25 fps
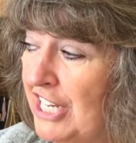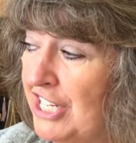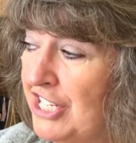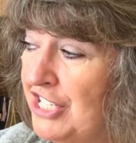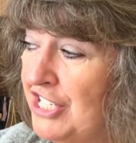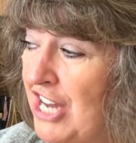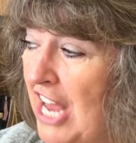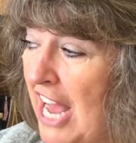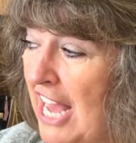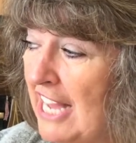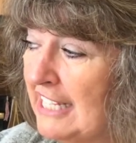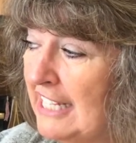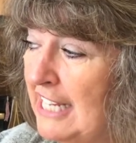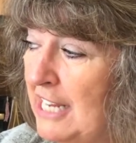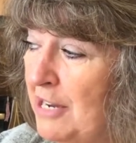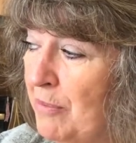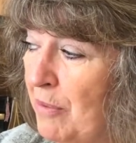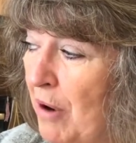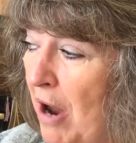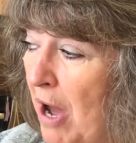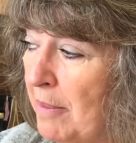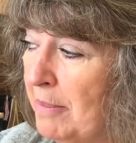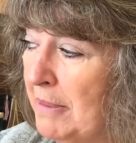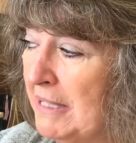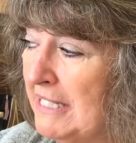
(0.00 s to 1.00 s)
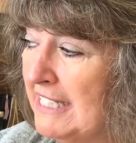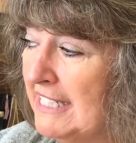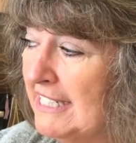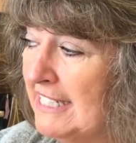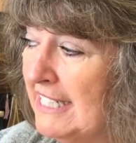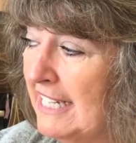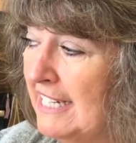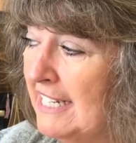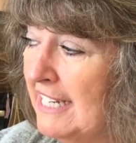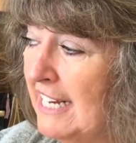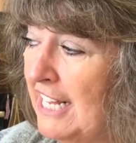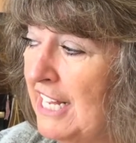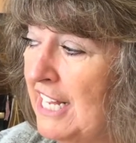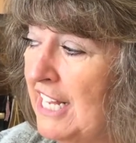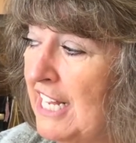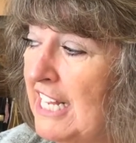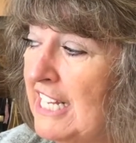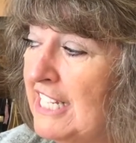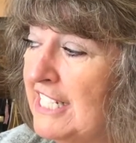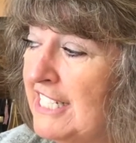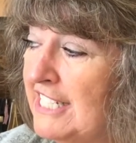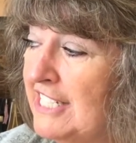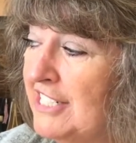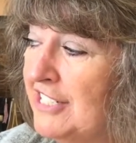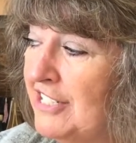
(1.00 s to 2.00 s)
Jackie Robinson
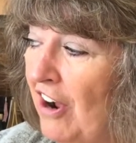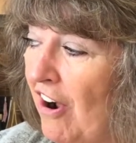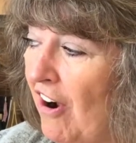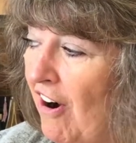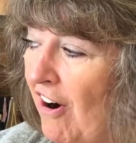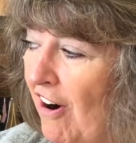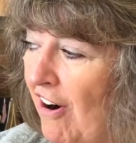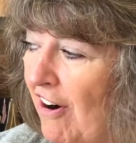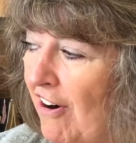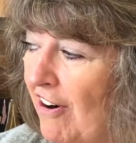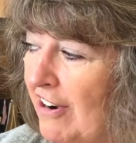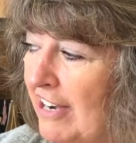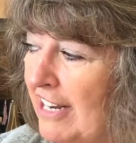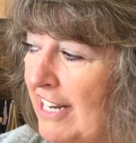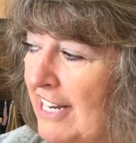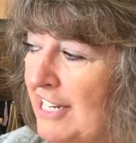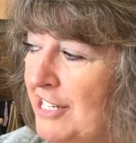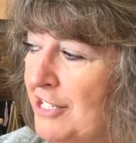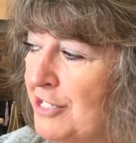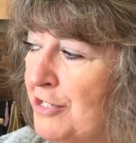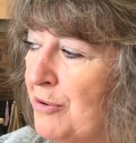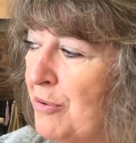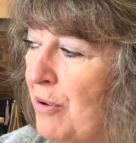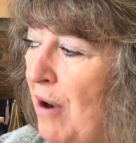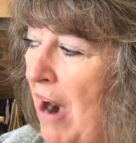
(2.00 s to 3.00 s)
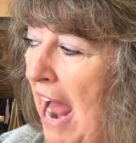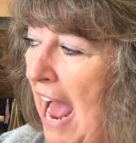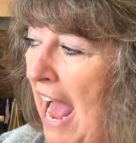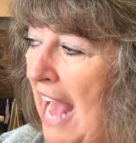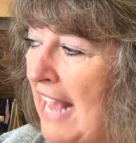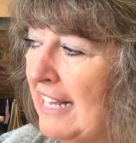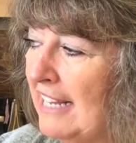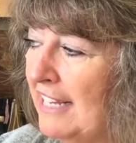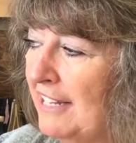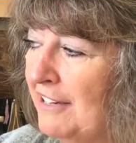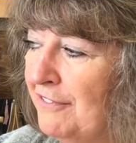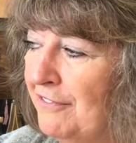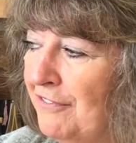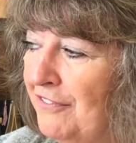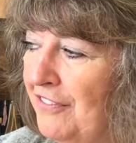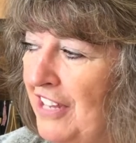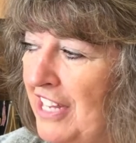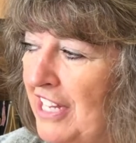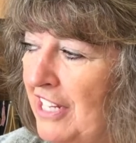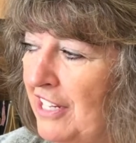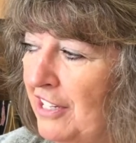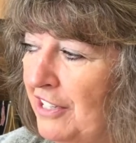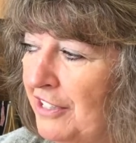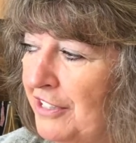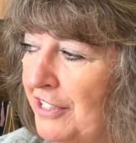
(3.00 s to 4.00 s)
starred in track and
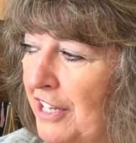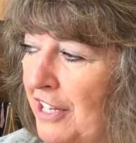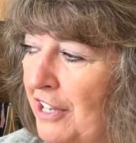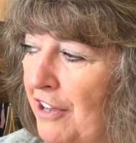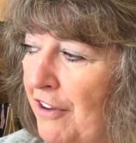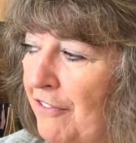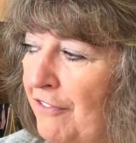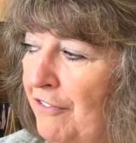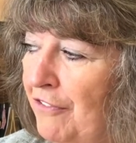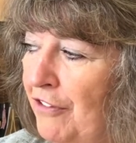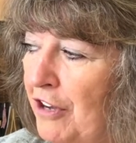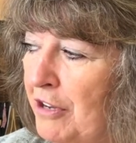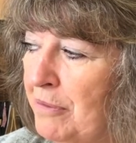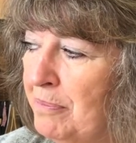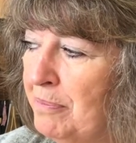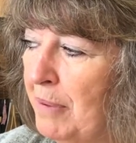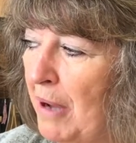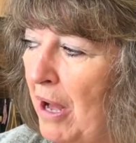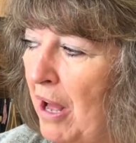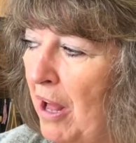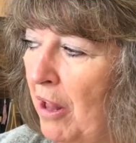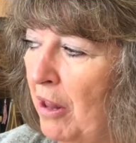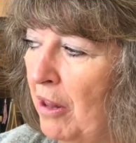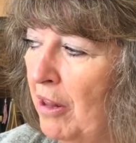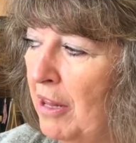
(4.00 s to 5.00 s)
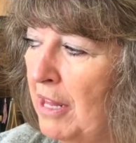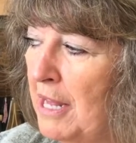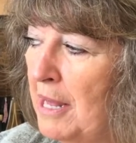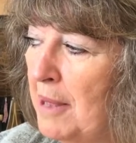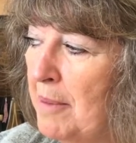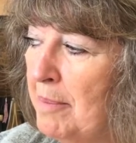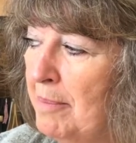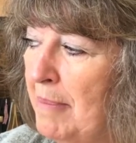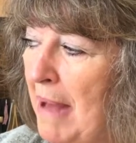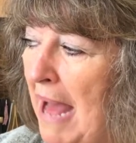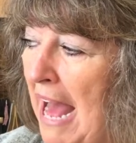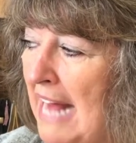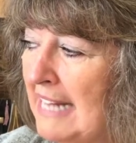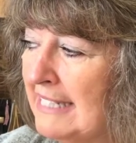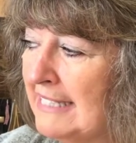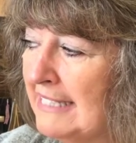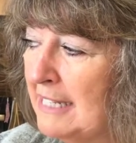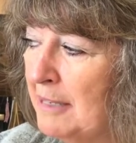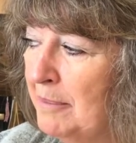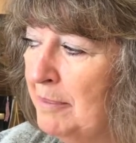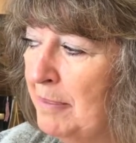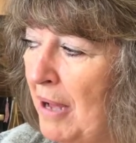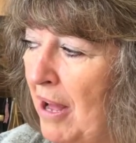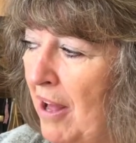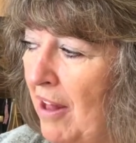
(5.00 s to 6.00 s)
field, football,
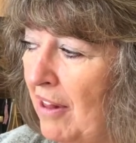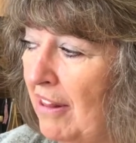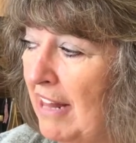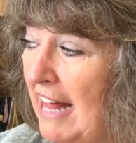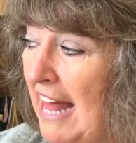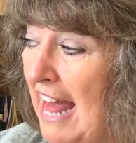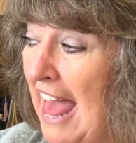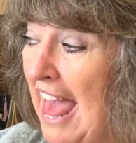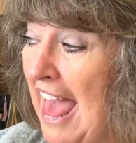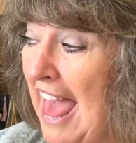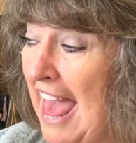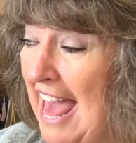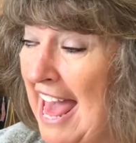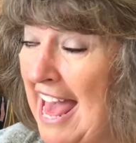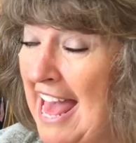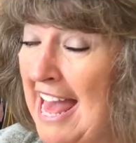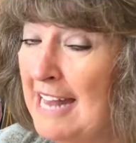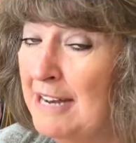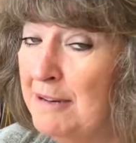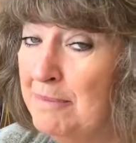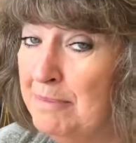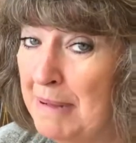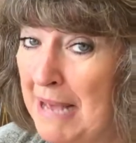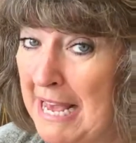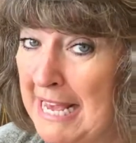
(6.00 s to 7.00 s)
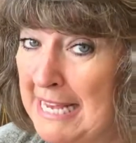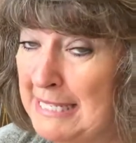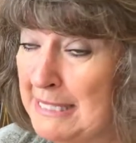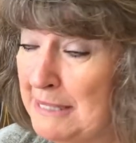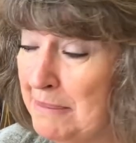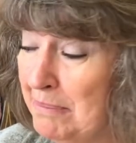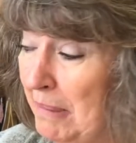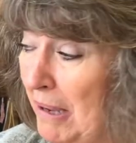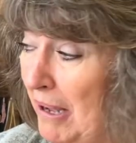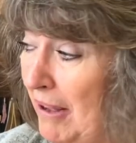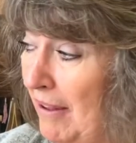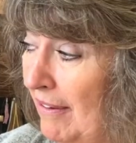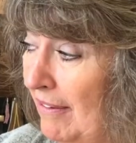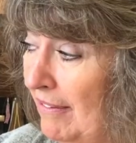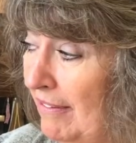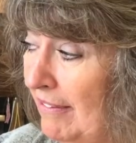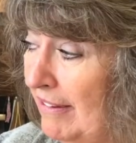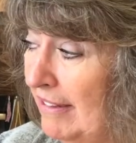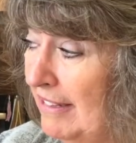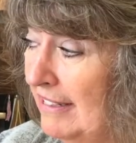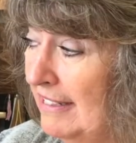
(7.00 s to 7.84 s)
basketball, and baseball.